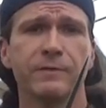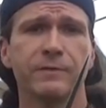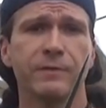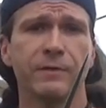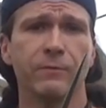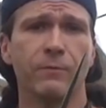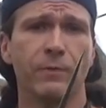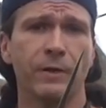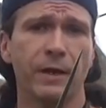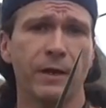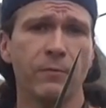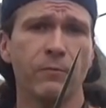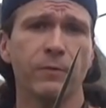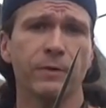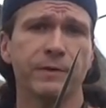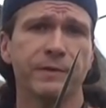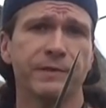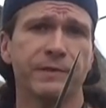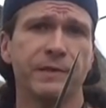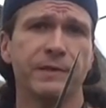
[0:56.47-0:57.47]
So what I
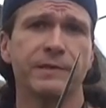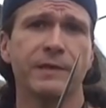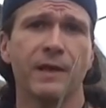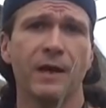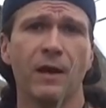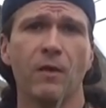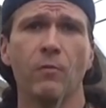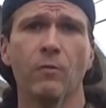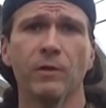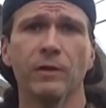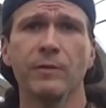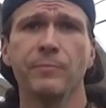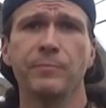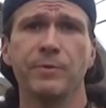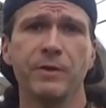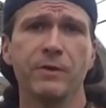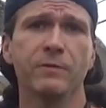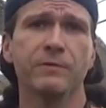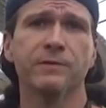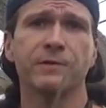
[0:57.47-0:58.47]
want to see is how well it
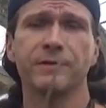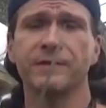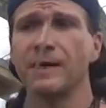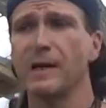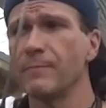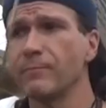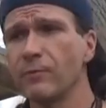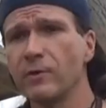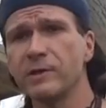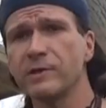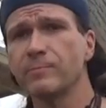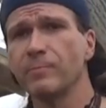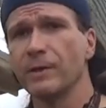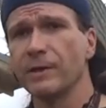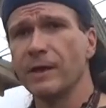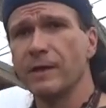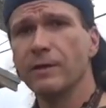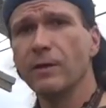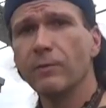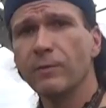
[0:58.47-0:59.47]
pierces that
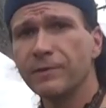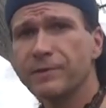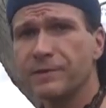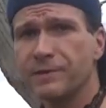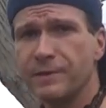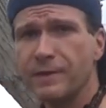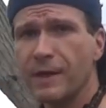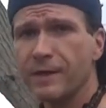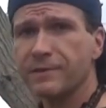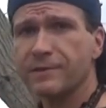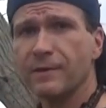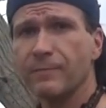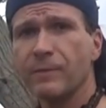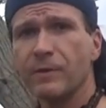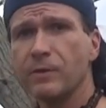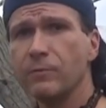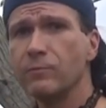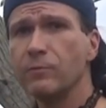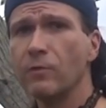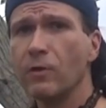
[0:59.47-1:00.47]
breastplate. I know this is not
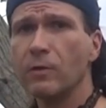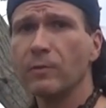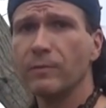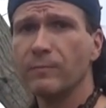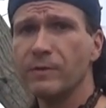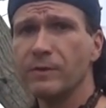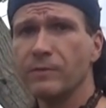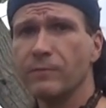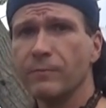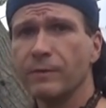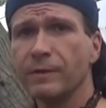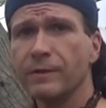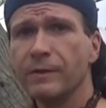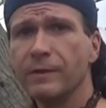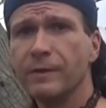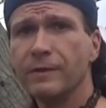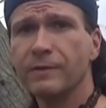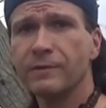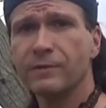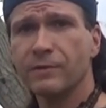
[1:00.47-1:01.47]
something you would normally be doing.
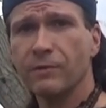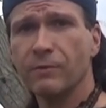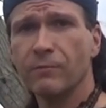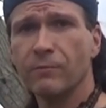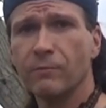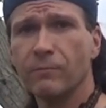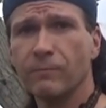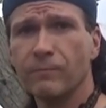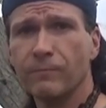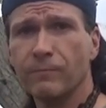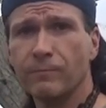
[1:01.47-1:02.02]
So